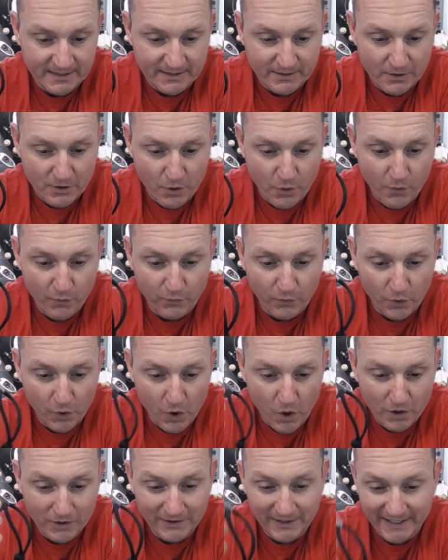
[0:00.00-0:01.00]

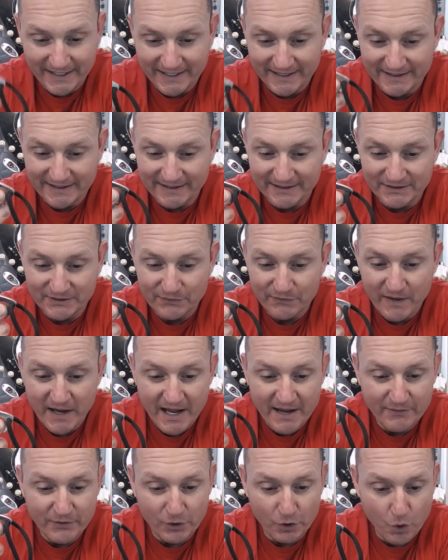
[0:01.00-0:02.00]
Overall length is
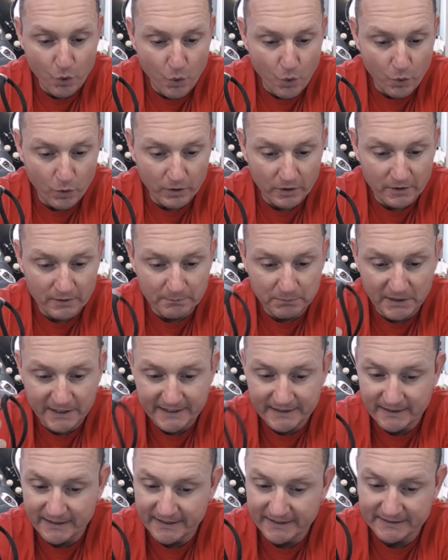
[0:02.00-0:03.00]
5 1/4. Blade
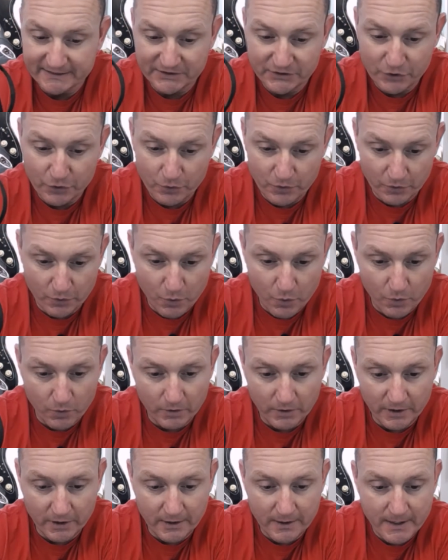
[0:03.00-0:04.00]
length's 2
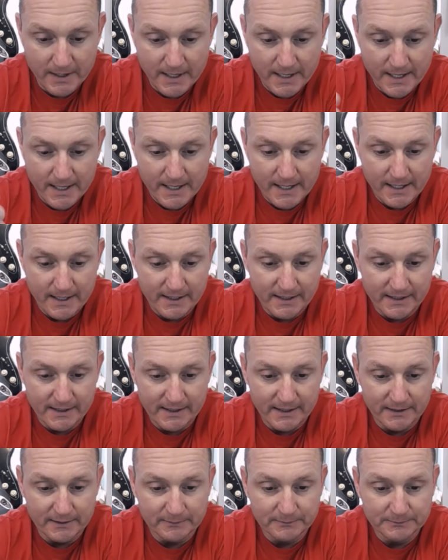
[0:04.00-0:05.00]

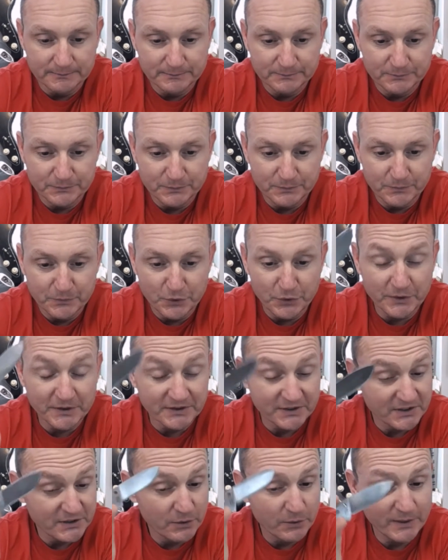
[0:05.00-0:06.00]
1/4. You can
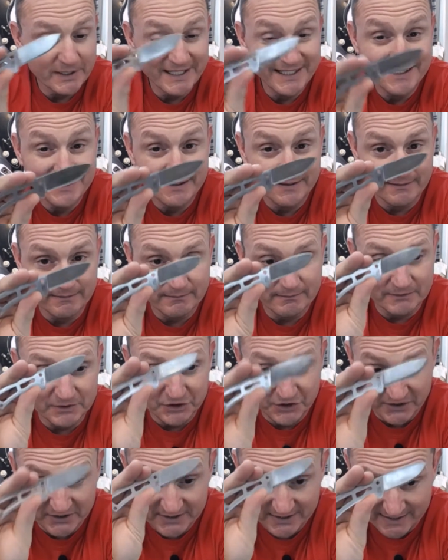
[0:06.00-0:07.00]
still get
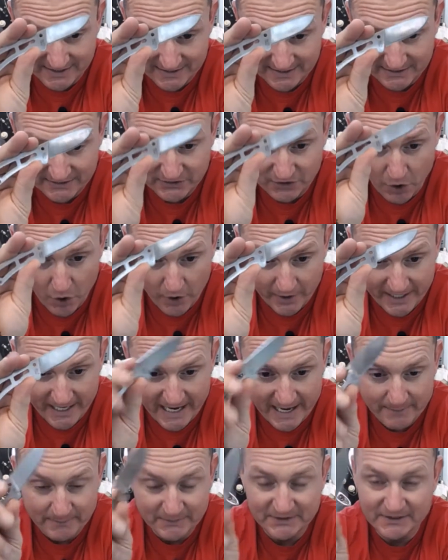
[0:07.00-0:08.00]
just this on
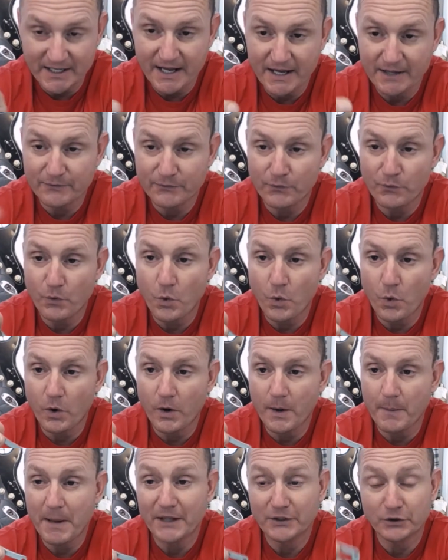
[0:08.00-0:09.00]
Amazon for
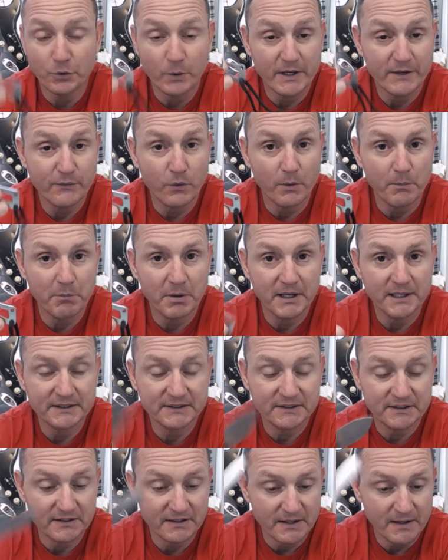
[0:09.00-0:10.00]
about 24
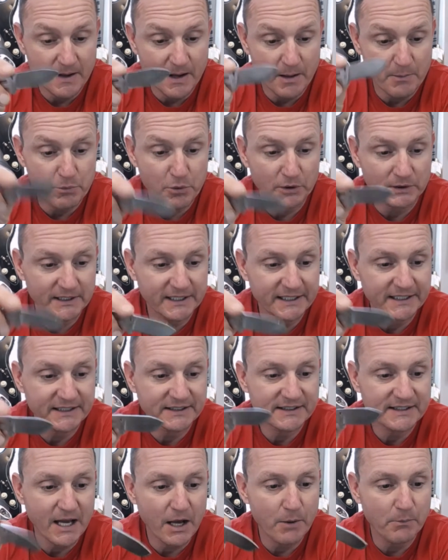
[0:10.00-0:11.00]
bucks. I'll put links
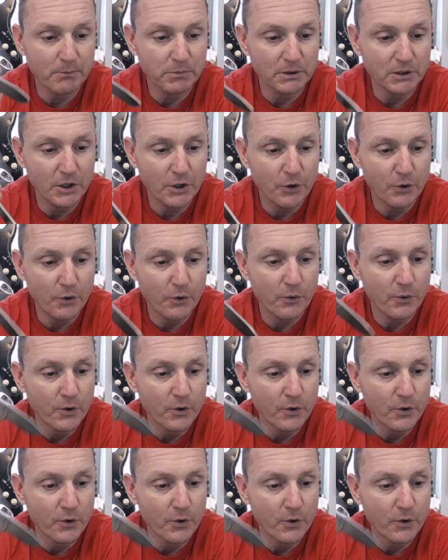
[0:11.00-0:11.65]
down below.